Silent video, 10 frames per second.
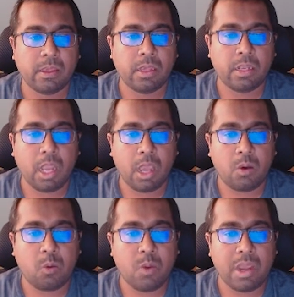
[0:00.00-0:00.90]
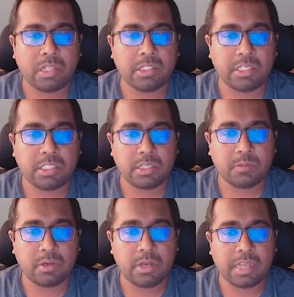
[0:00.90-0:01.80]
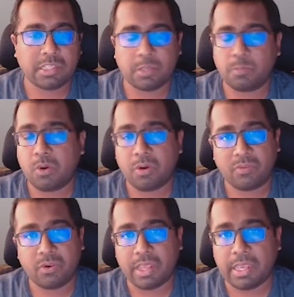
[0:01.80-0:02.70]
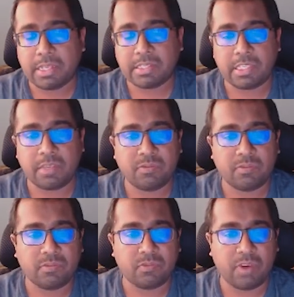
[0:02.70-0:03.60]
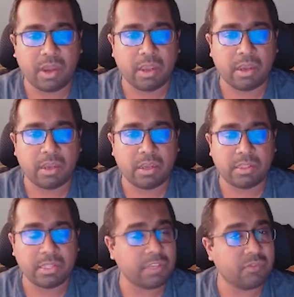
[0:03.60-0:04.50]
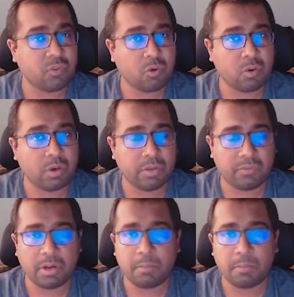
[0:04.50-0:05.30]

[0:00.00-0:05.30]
Now, while GStreamer had support for AAC via 3-4 different